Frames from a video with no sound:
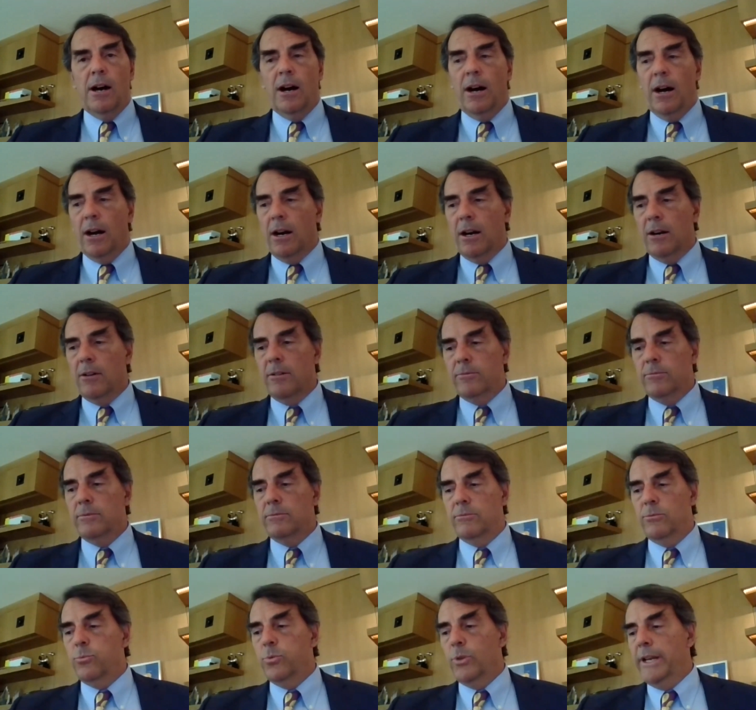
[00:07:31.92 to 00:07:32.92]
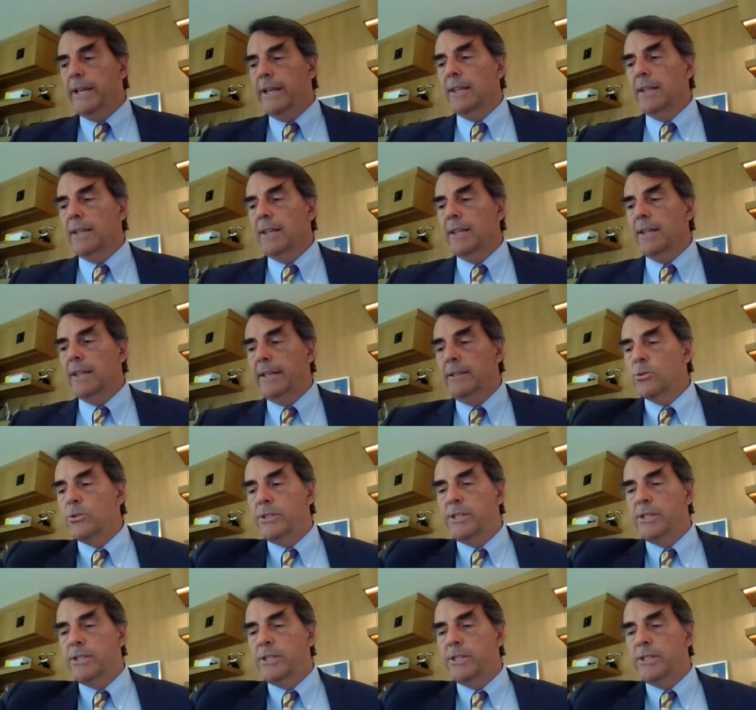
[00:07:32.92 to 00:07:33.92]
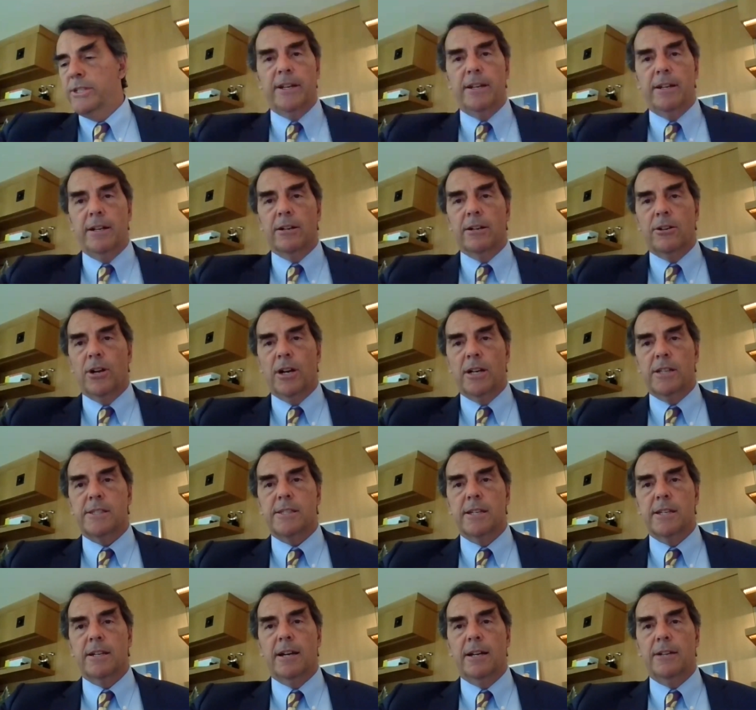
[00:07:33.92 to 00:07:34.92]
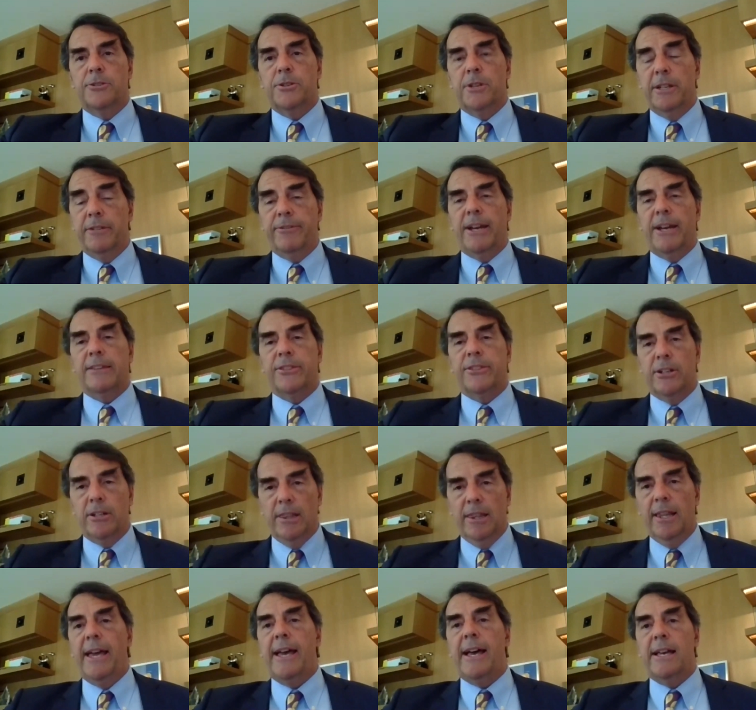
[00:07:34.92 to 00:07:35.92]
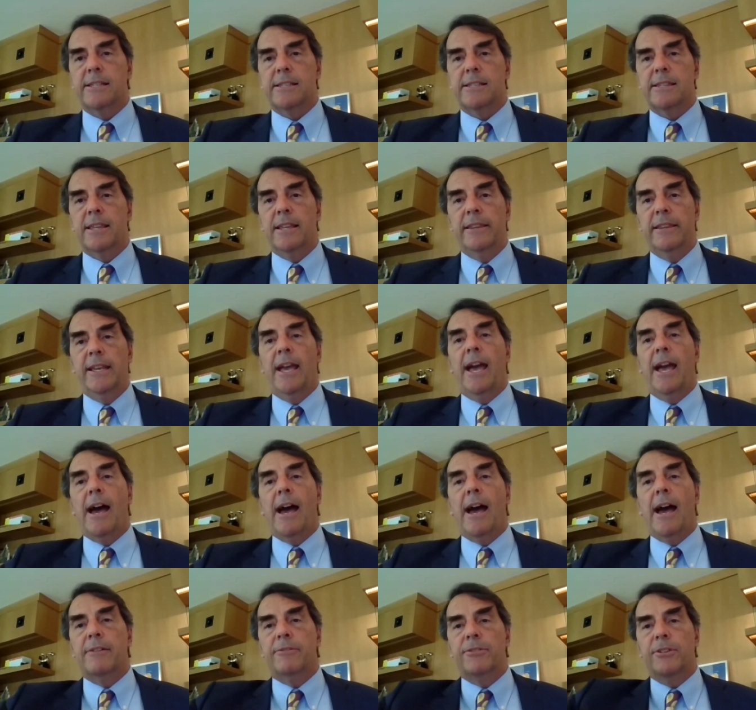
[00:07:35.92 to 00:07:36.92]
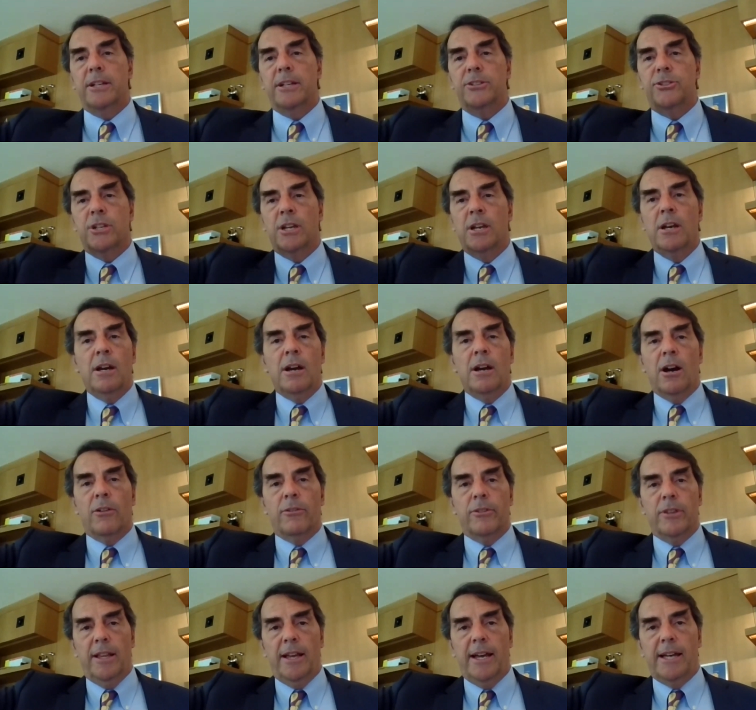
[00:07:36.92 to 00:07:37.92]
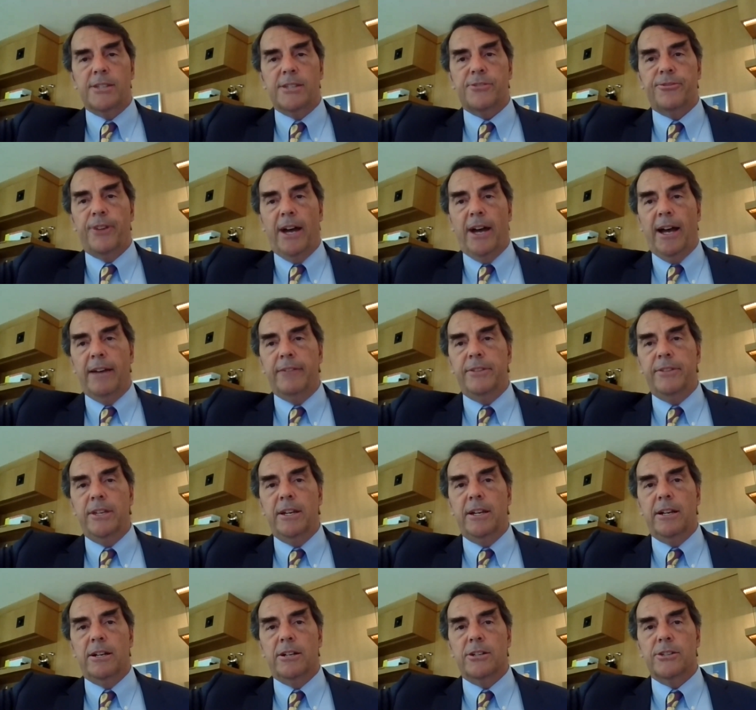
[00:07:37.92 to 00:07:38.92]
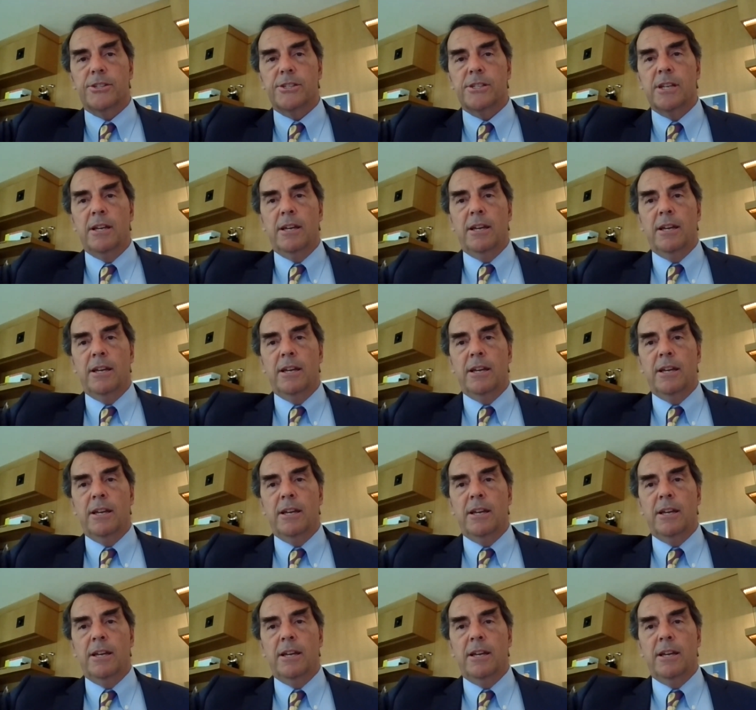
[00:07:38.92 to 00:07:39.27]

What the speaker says: are really no different across the country. In fact, they're less than the average over the last 5 years